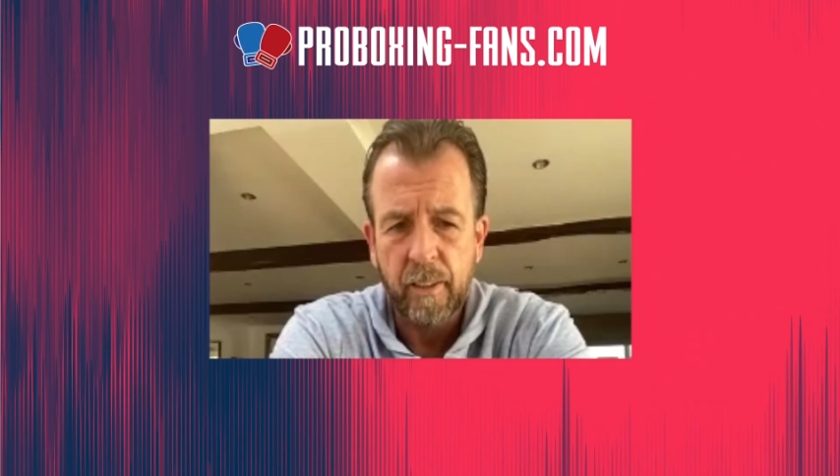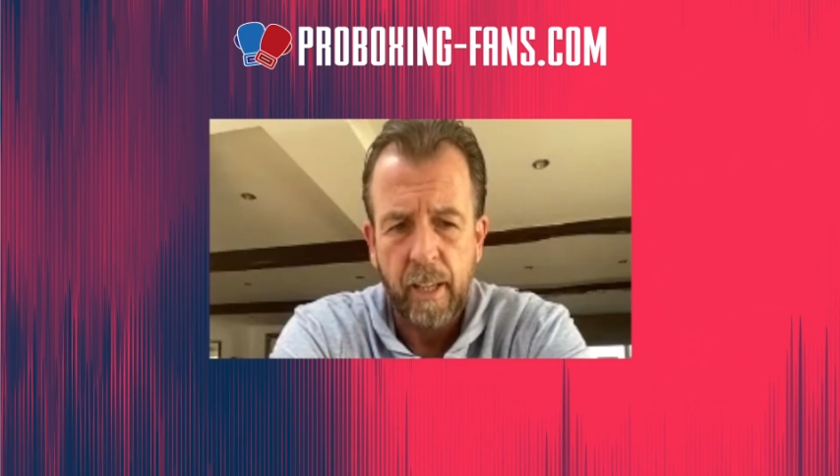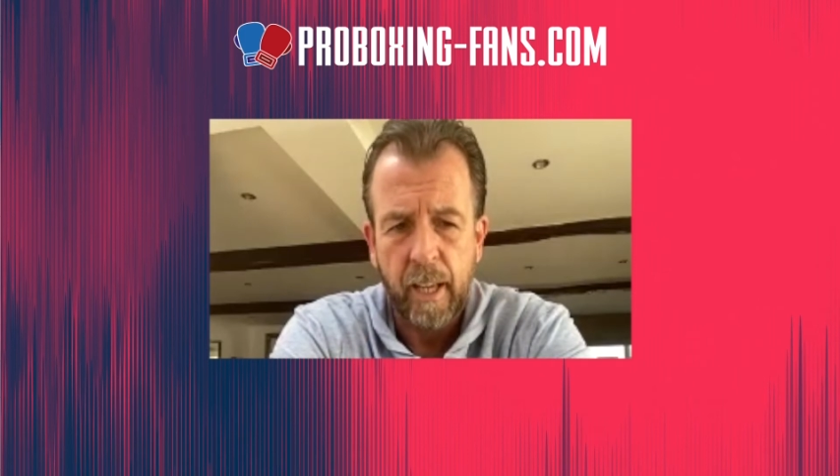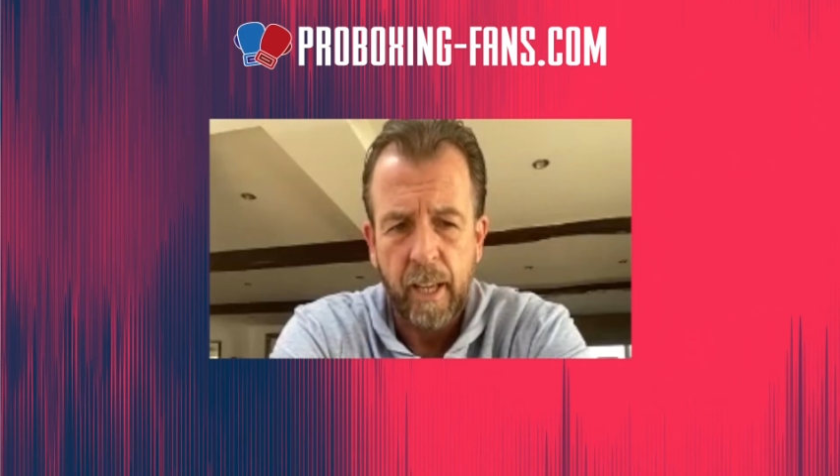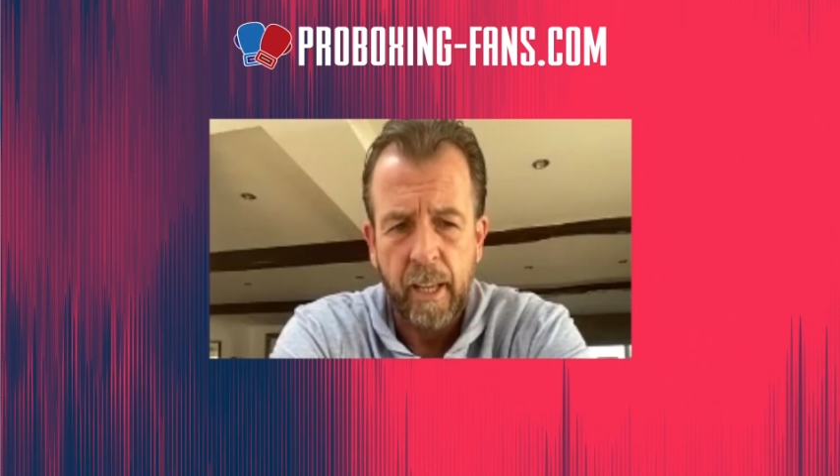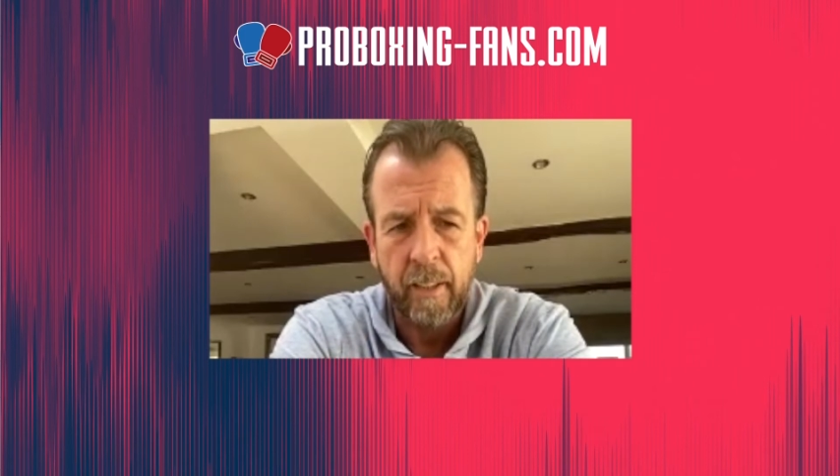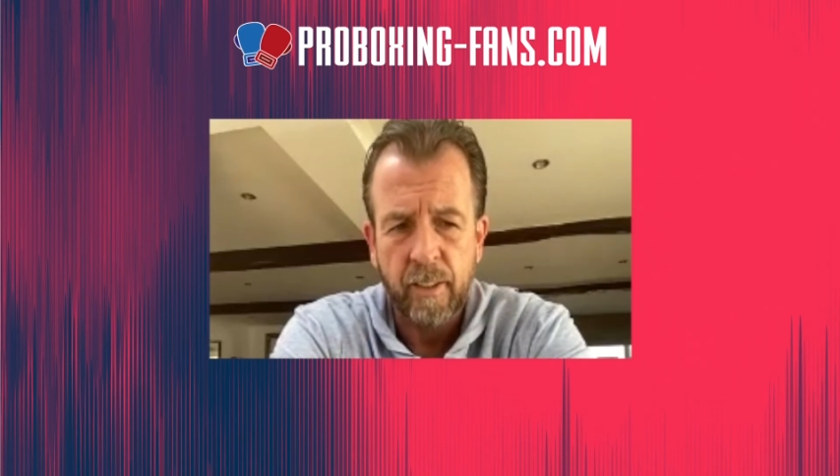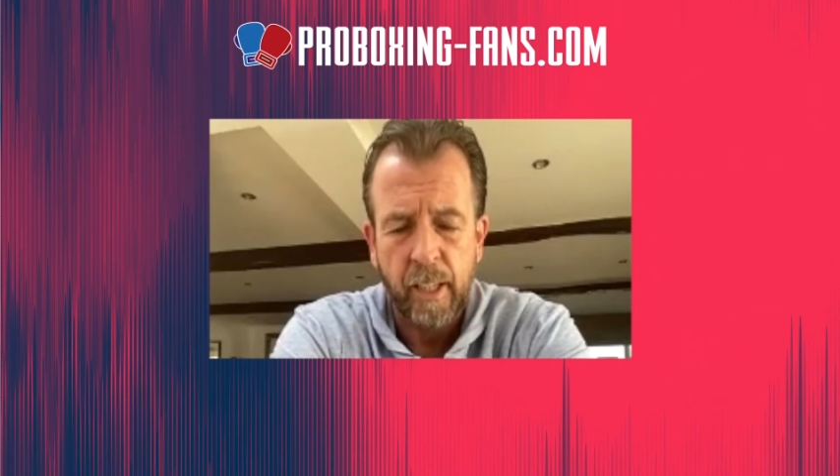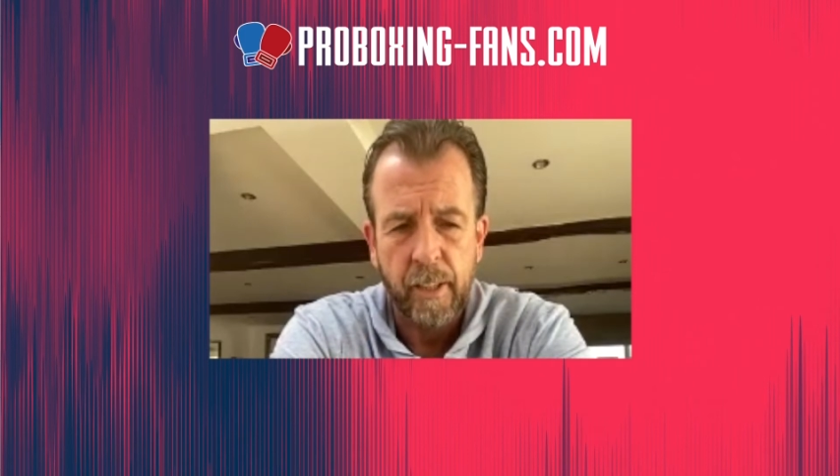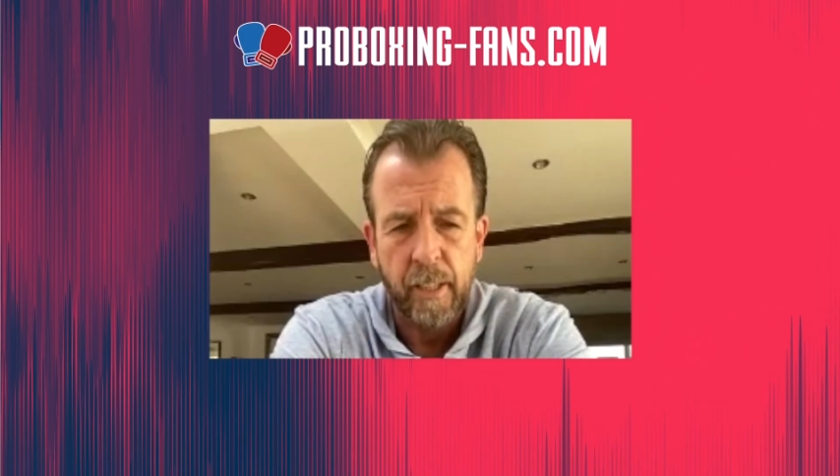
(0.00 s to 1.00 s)
eight standing
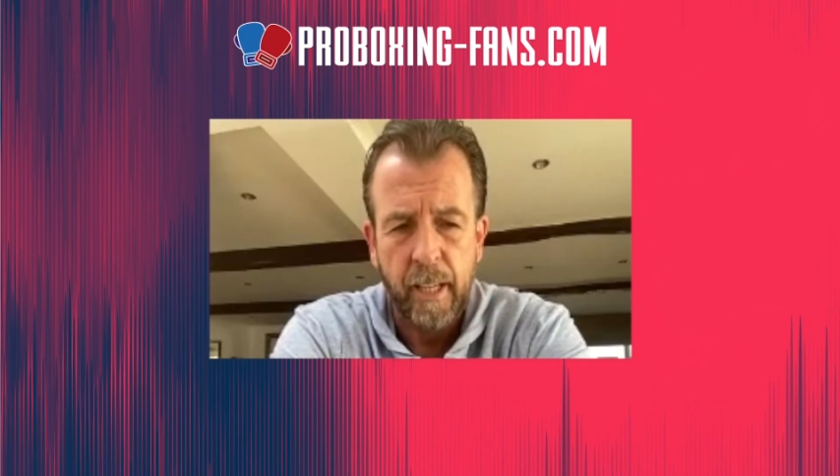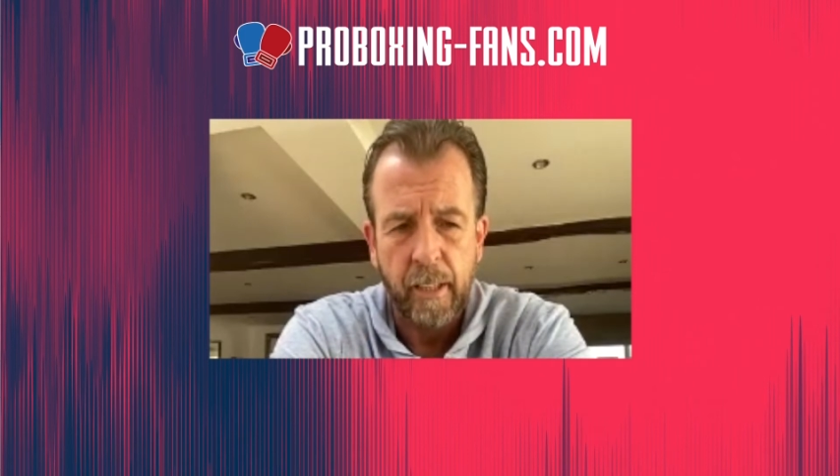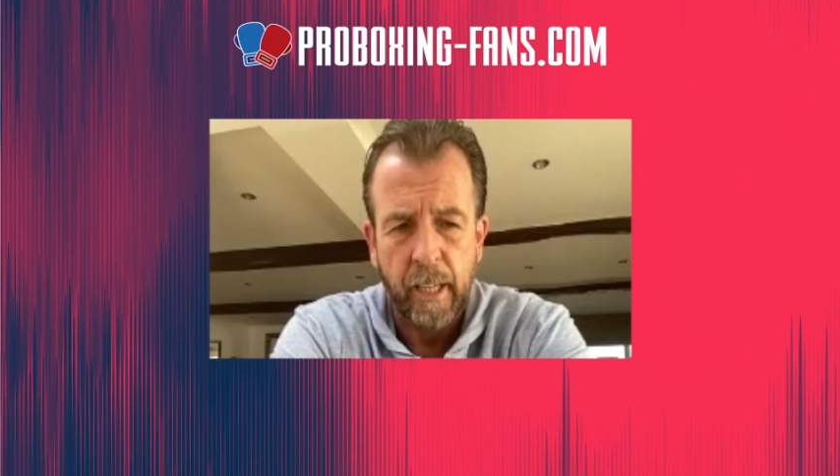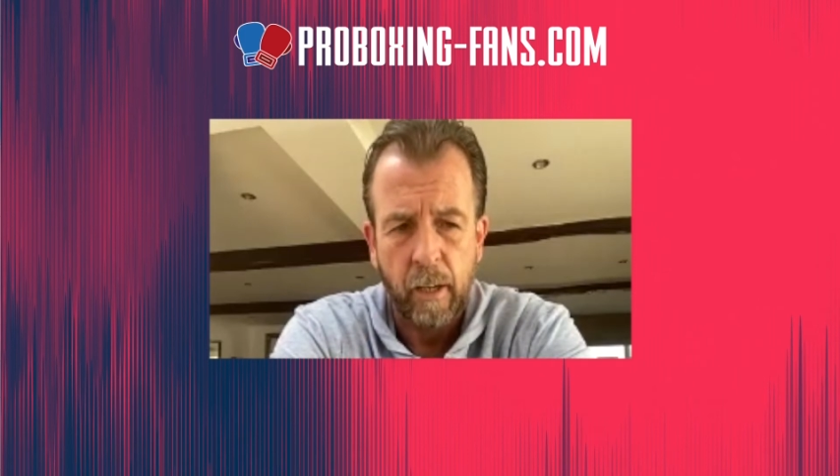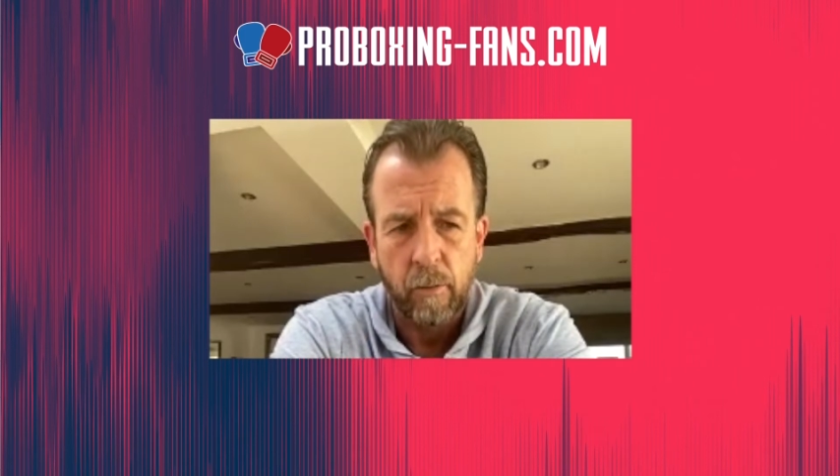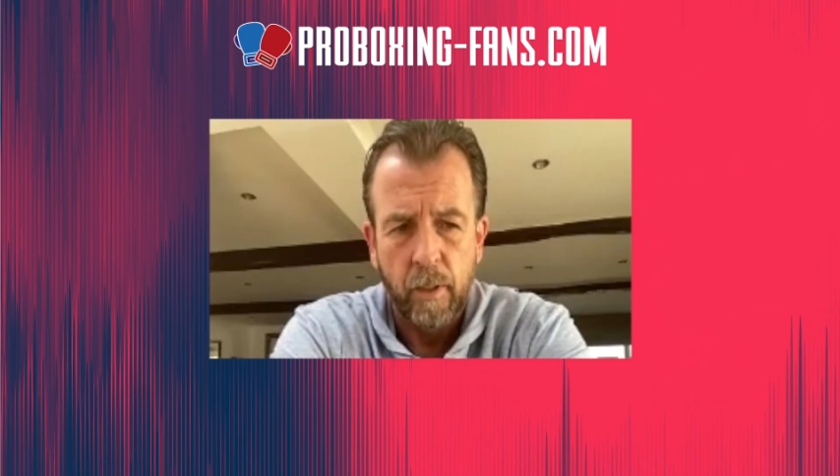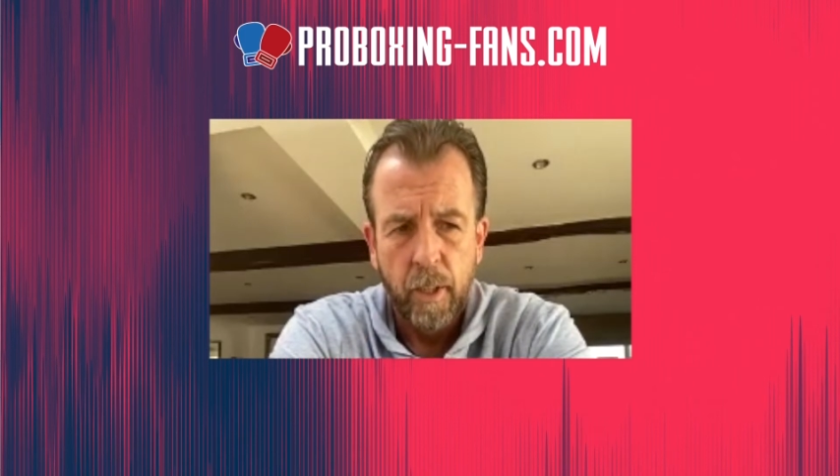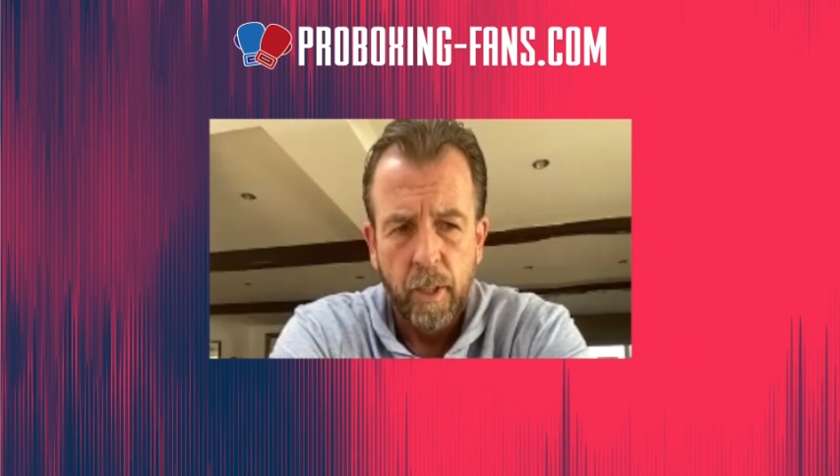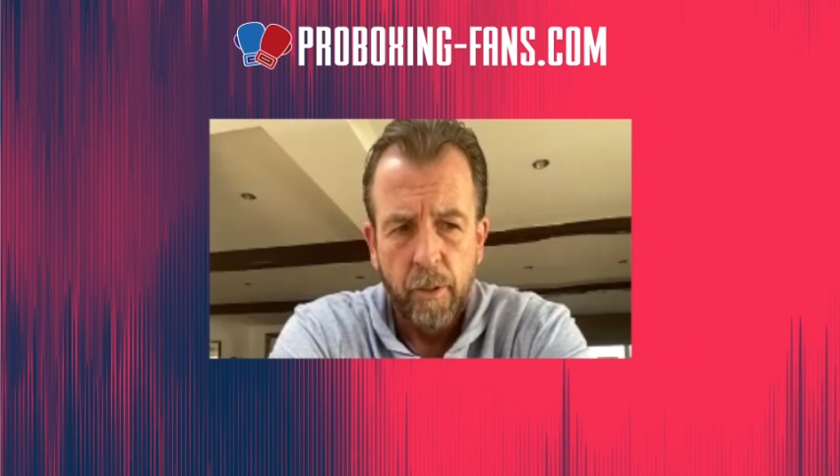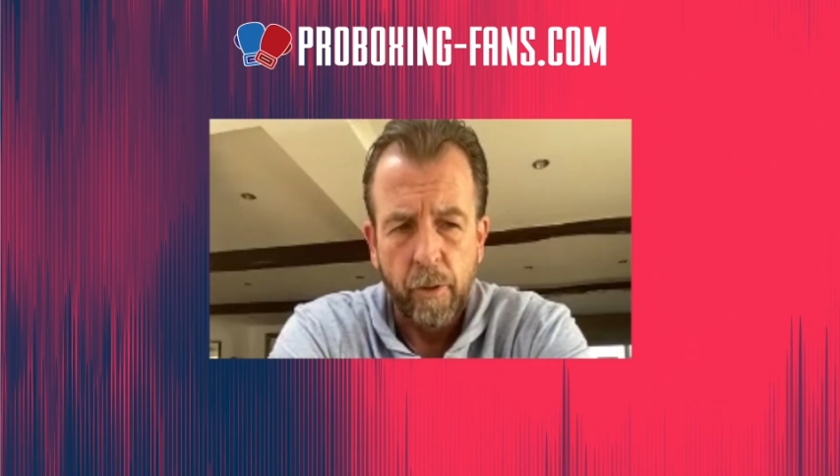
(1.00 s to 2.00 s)
eight count, the
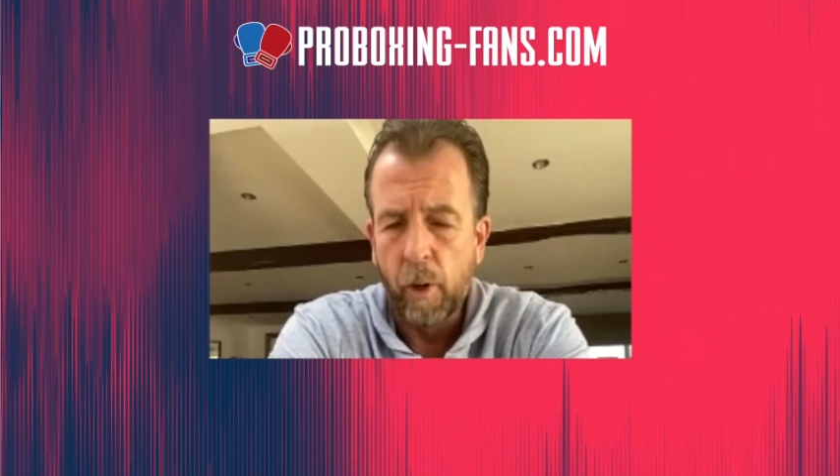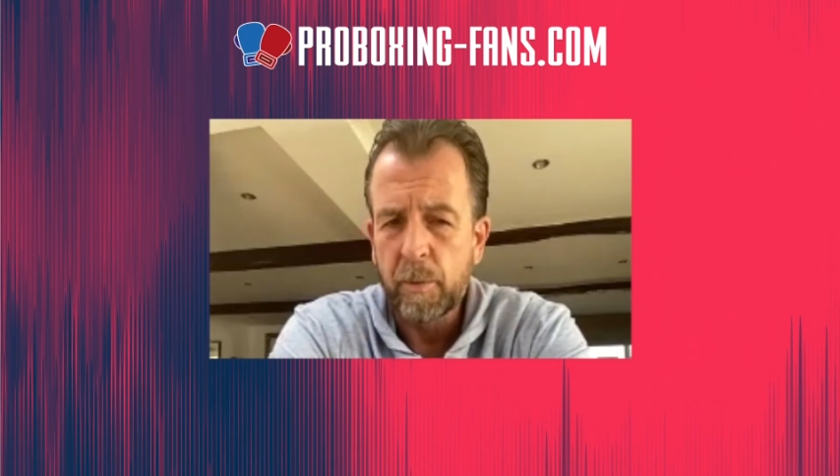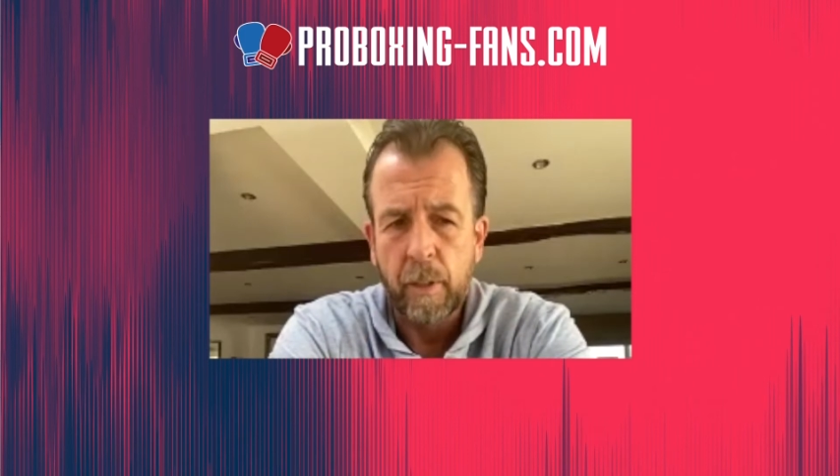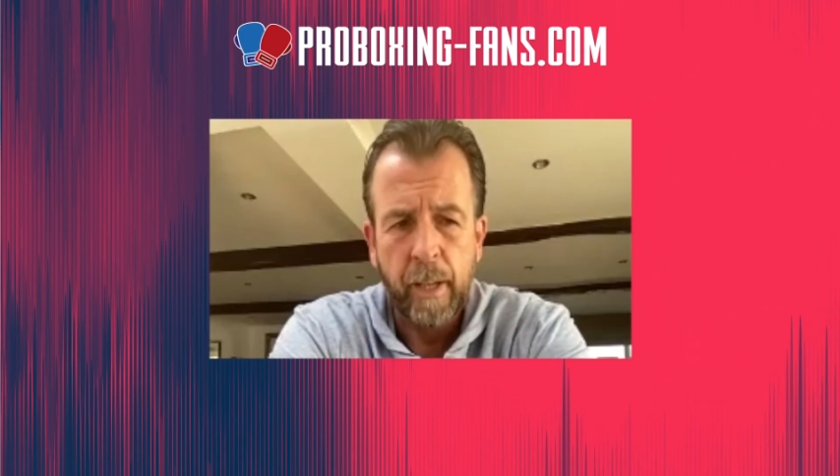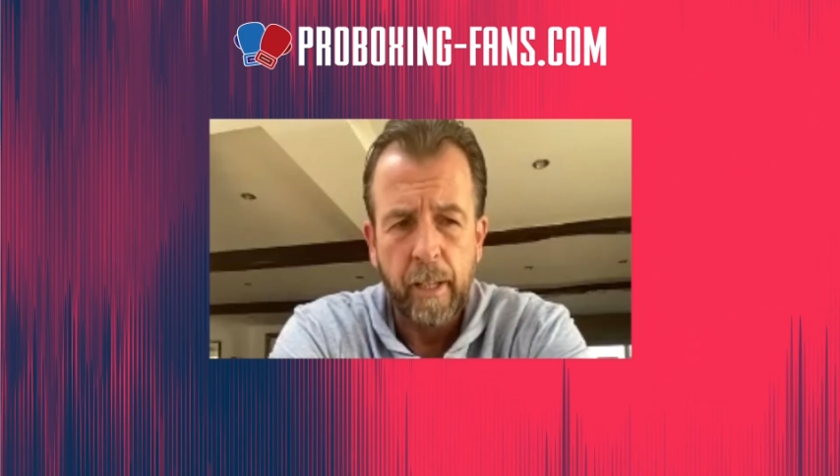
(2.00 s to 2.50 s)
ropes never held him